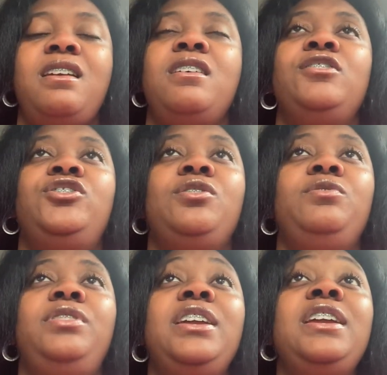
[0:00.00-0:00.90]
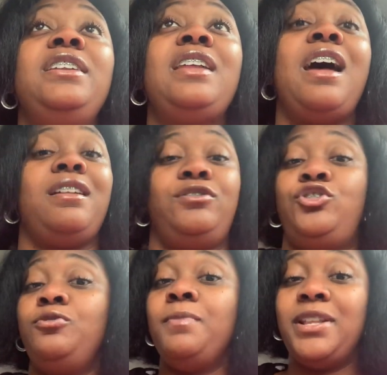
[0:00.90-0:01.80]
So then
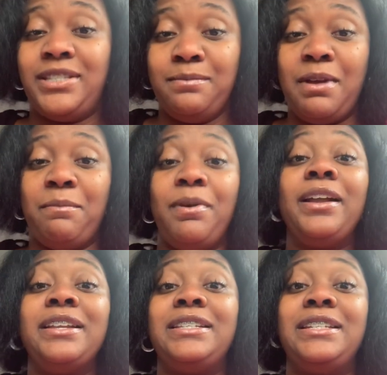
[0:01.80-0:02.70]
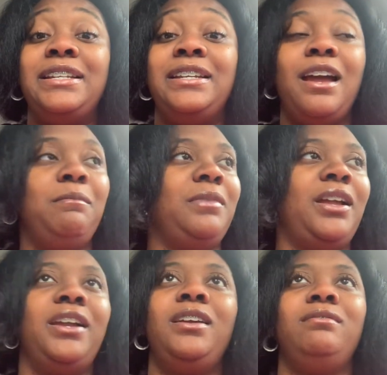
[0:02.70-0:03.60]
2 months in my pregnancy, I'm
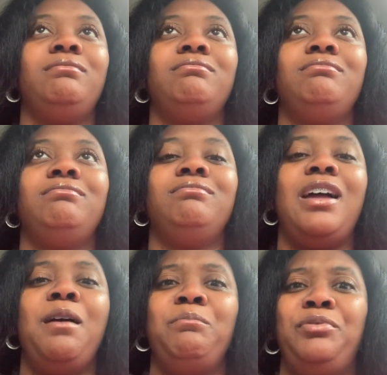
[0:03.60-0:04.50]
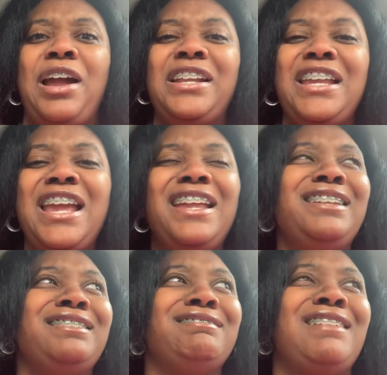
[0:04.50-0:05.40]
like, I'm pregnant?
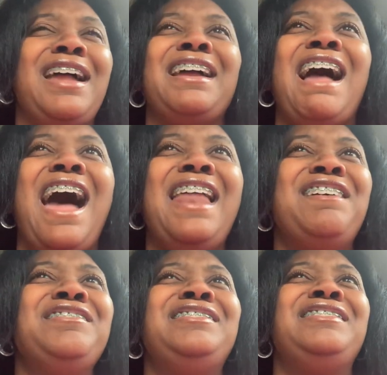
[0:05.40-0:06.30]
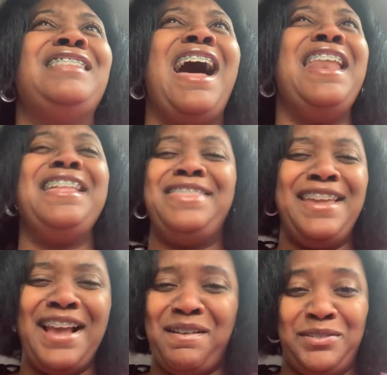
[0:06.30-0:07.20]
Like, I didn't
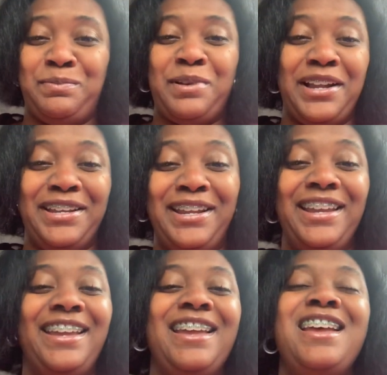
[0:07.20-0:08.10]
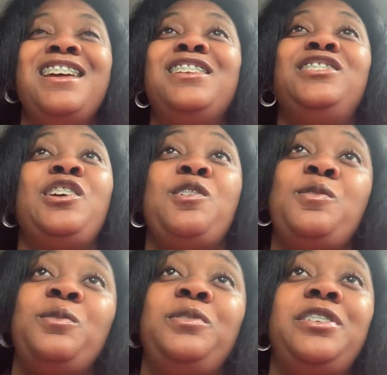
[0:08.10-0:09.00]
think I was pregnant.
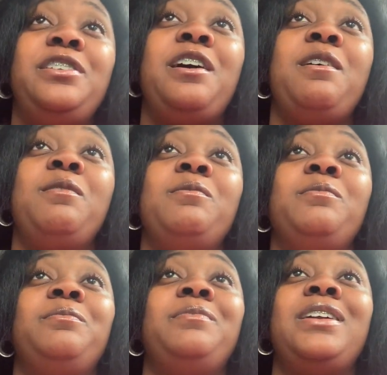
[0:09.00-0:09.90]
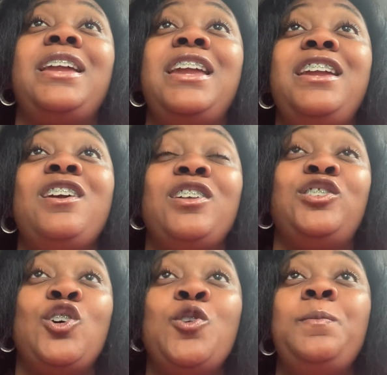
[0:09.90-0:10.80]
So, he
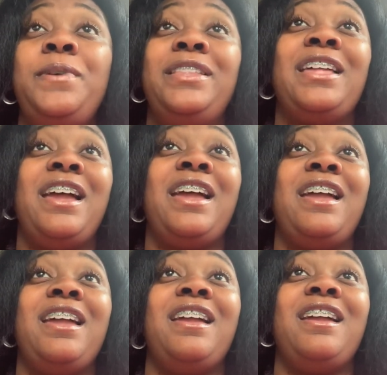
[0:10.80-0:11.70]
told me that,